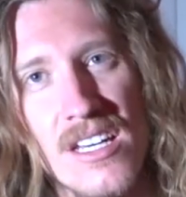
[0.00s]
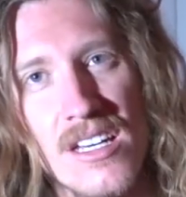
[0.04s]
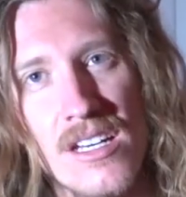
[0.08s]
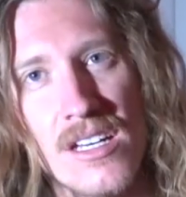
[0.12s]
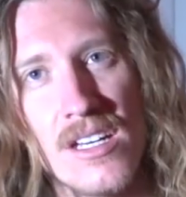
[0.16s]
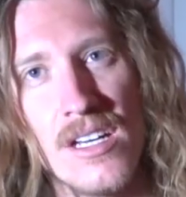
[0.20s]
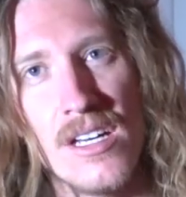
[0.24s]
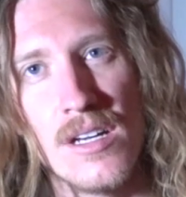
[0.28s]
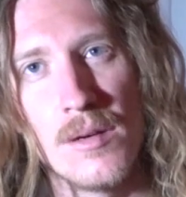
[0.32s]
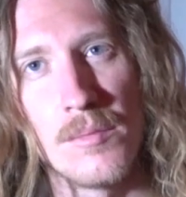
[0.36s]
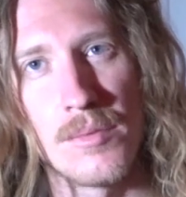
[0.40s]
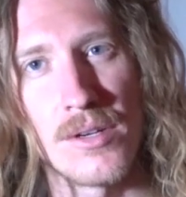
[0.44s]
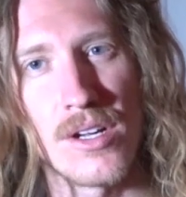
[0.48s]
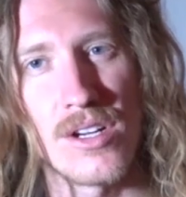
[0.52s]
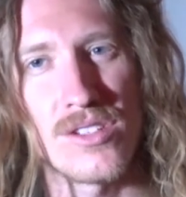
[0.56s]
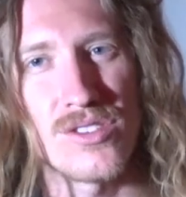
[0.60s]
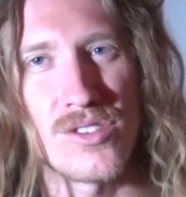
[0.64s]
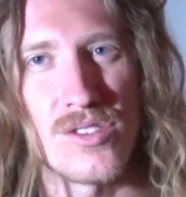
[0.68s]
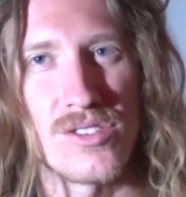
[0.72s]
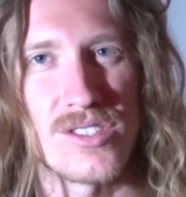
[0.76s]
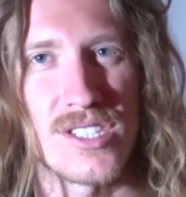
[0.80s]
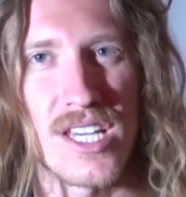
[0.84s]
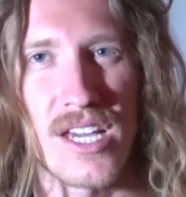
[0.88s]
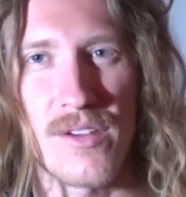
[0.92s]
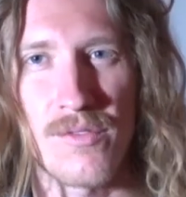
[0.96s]
but also
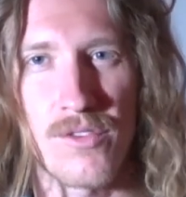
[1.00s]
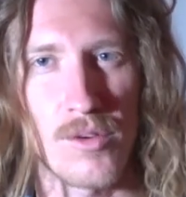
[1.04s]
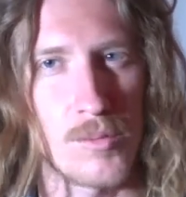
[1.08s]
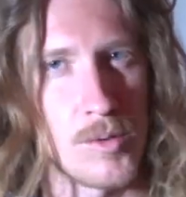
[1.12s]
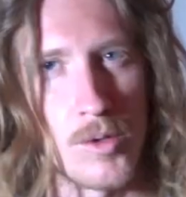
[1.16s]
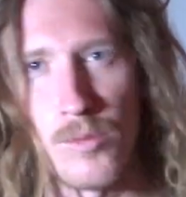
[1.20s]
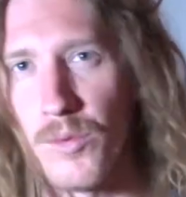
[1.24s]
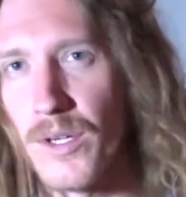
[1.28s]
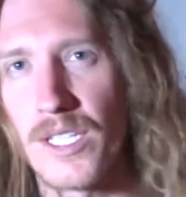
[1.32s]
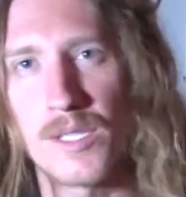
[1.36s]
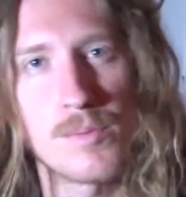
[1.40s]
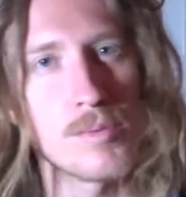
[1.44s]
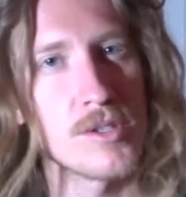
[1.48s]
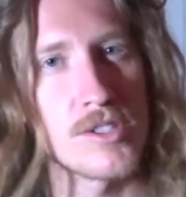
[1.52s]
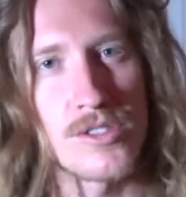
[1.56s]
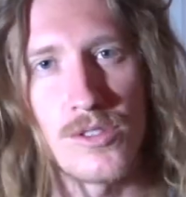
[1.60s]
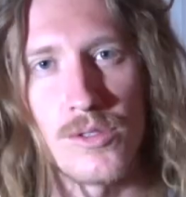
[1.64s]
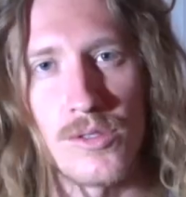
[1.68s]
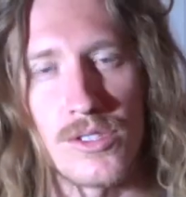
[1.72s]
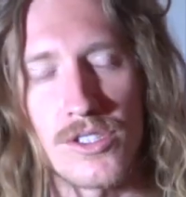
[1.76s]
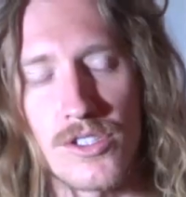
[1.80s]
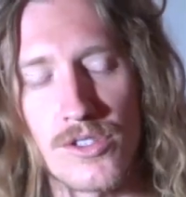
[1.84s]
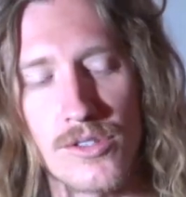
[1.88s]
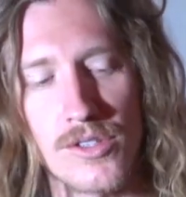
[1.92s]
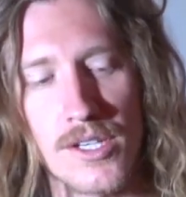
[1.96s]
it's from a whisper to
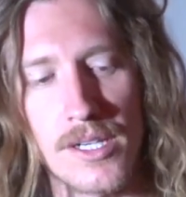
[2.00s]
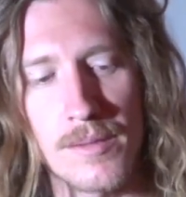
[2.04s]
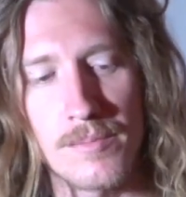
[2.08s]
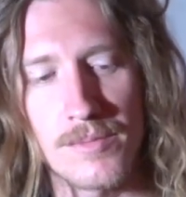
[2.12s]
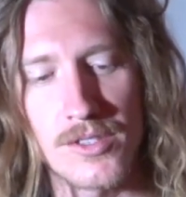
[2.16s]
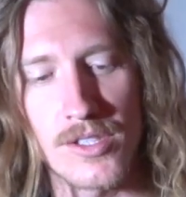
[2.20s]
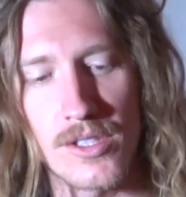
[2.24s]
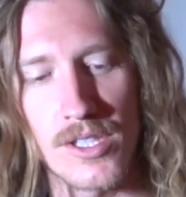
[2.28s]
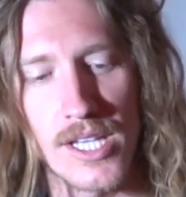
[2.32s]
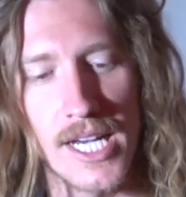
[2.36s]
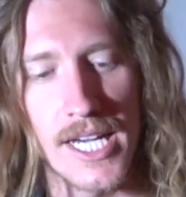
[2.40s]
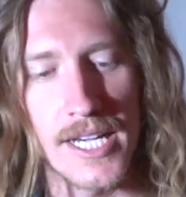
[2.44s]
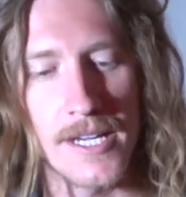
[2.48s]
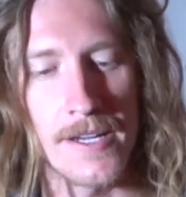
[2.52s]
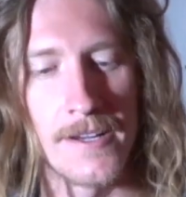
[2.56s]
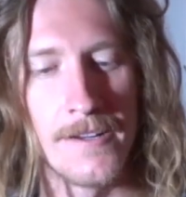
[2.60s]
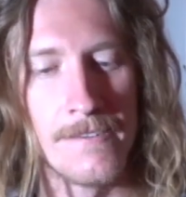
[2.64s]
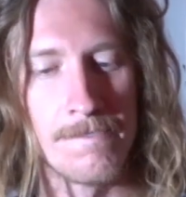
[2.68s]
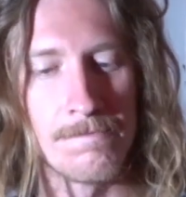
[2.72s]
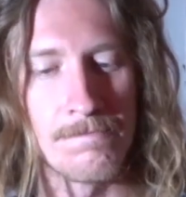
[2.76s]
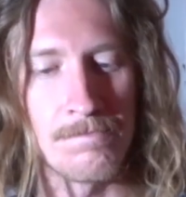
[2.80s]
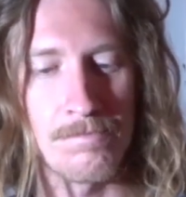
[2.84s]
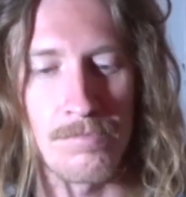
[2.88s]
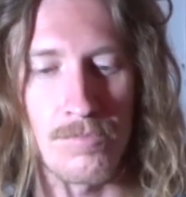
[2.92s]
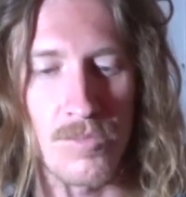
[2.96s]
a scream, so
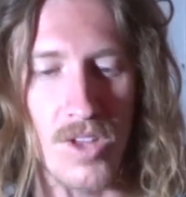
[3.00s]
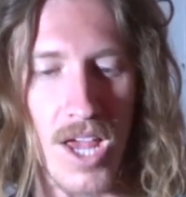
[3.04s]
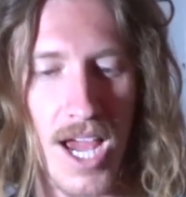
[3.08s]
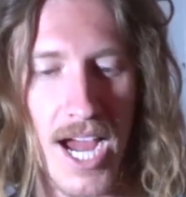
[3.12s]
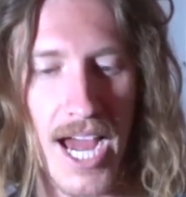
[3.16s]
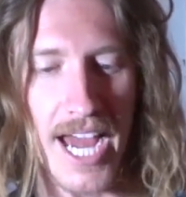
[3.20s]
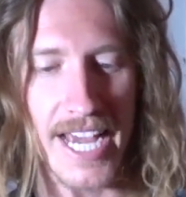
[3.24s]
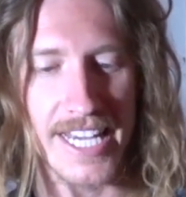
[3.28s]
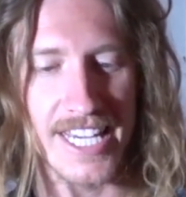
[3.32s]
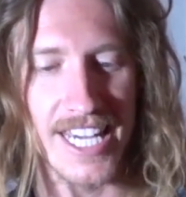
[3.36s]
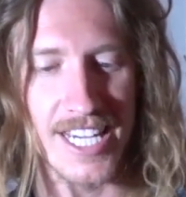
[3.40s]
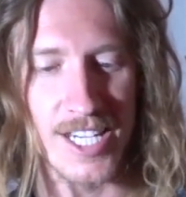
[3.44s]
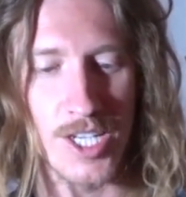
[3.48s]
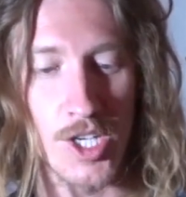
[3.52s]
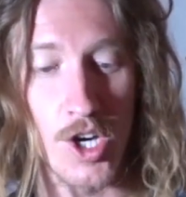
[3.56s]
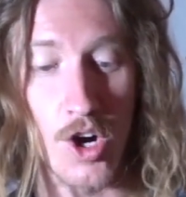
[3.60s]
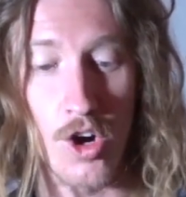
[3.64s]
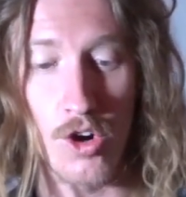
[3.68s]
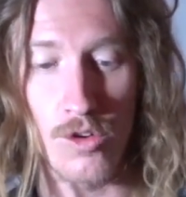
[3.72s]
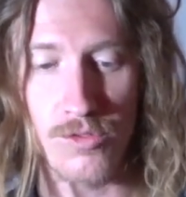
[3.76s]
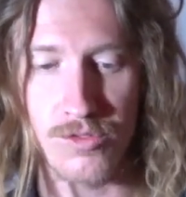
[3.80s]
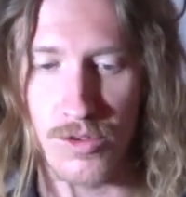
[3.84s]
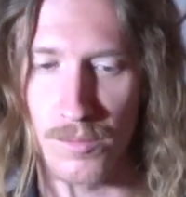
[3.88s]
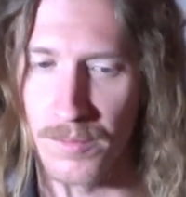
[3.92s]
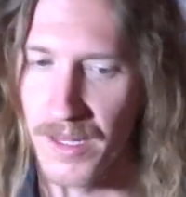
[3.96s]
I can
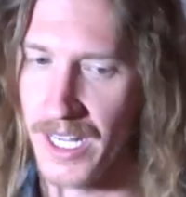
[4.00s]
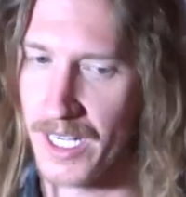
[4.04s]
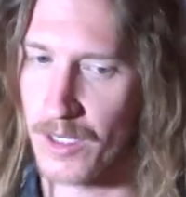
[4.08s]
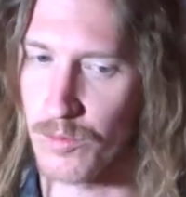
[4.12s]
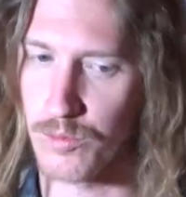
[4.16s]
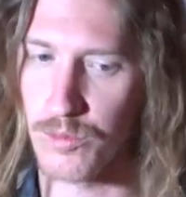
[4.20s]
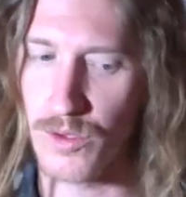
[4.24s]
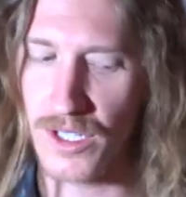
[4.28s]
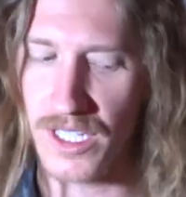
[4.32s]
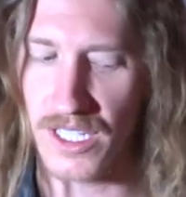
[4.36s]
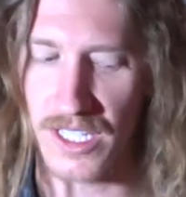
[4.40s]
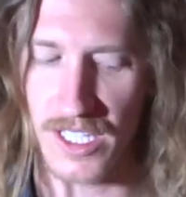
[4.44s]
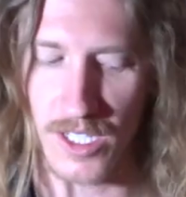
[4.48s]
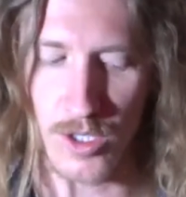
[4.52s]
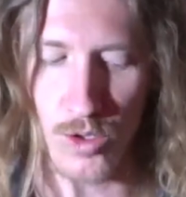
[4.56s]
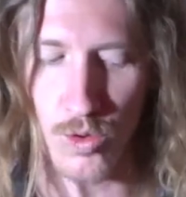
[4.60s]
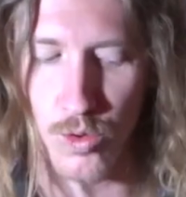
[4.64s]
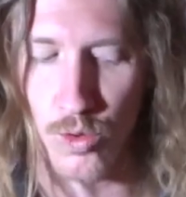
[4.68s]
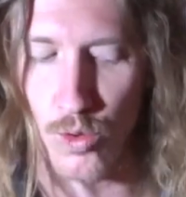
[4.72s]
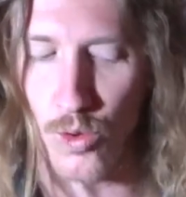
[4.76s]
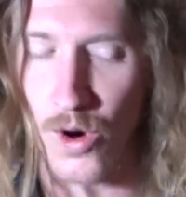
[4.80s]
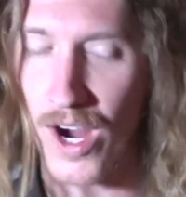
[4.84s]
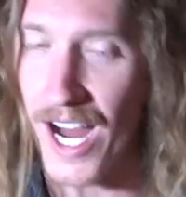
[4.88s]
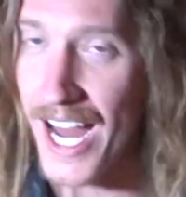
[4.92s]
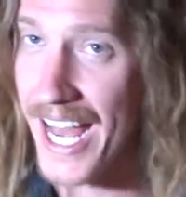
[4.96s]
go from really
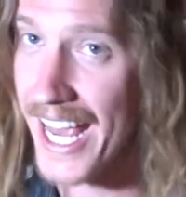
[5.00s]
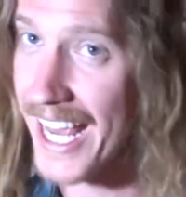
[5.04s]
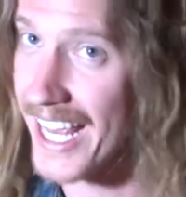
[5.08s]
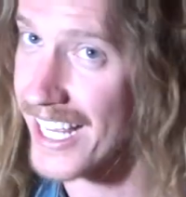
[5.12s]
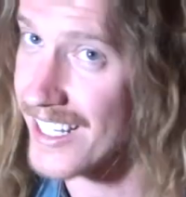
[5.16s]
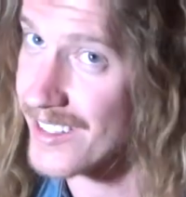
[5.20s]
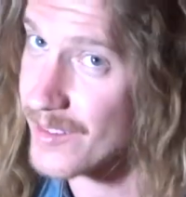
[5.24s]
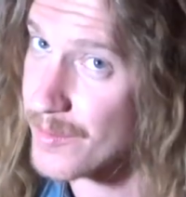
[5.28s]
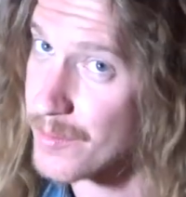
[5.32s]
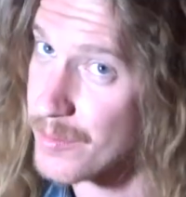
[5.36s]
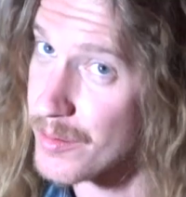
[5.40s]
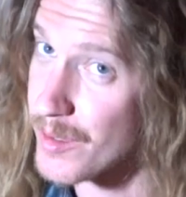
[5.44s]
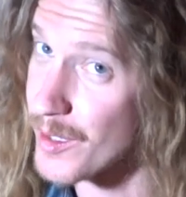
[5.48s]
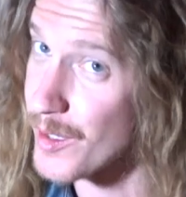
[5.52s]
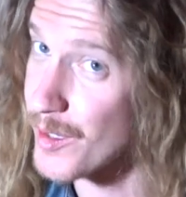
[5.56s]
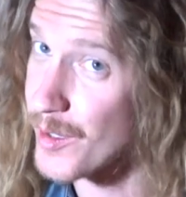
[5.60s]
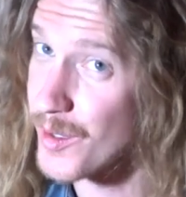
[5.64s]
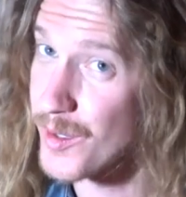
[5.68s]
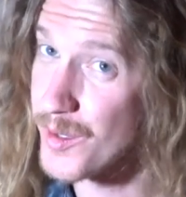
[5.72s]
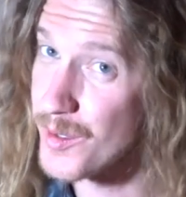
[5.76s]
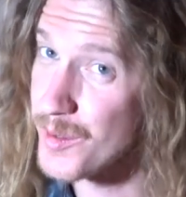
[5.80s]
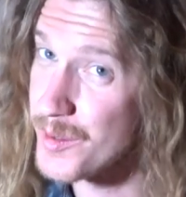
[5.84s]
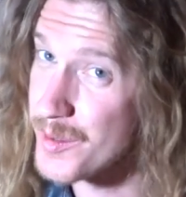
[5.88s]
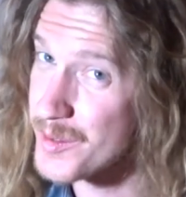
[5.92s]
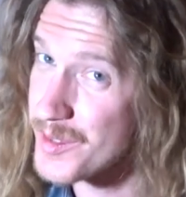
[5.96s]
quiet
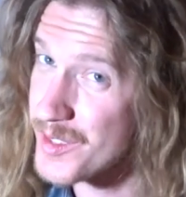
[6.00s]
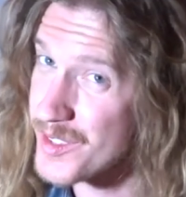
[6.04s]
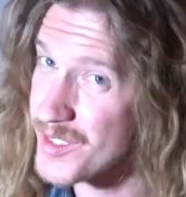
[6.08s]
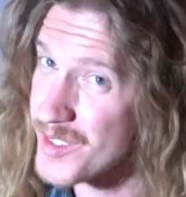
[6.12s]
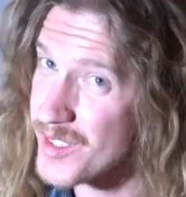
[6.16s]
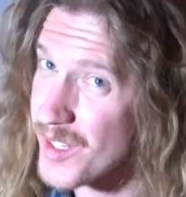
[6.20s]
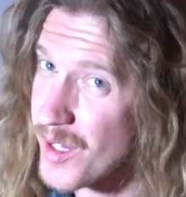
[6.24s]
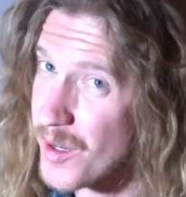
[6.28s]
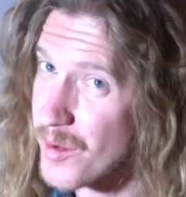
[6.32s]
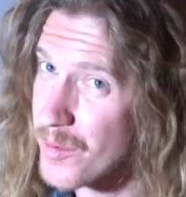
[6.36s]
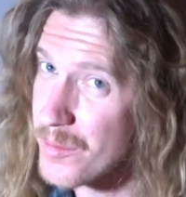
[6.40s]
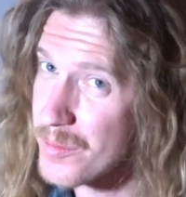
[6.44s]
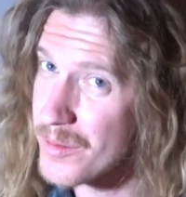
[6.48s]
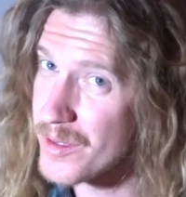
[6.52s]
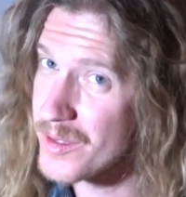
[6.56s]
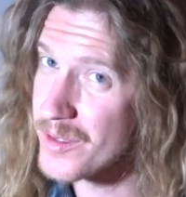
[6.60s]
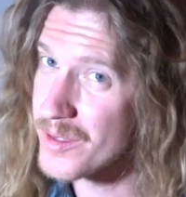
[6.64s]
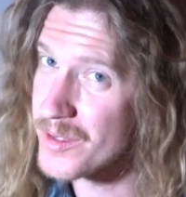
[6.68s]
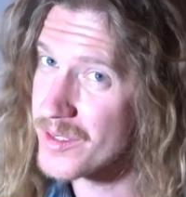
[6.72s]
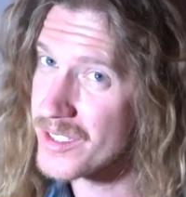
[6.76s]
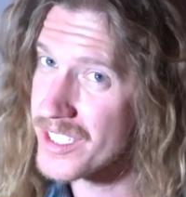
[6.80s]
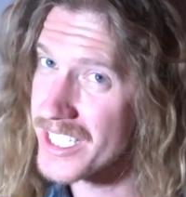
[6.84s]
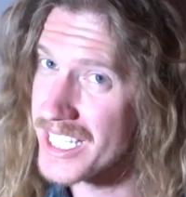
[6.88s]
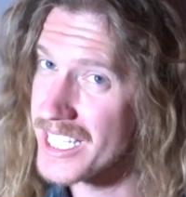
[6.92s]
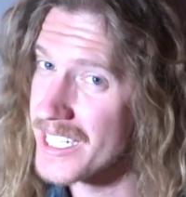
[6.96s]
blues, slow
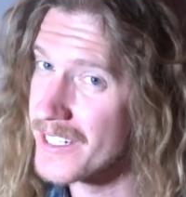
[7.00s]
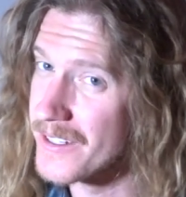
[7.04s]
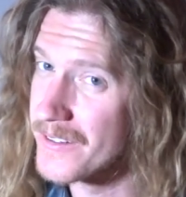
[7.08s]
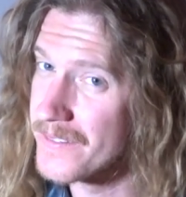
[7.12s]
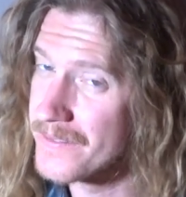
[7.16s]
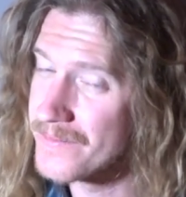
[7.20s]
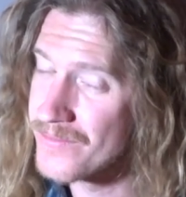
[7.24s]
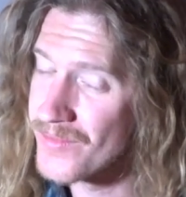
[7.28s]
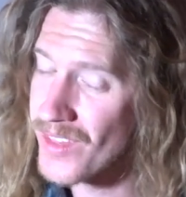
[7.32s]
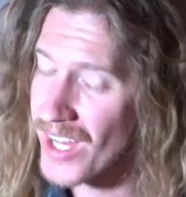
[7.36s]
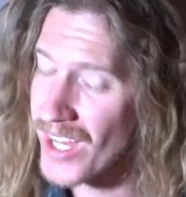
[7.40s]
blues, you know,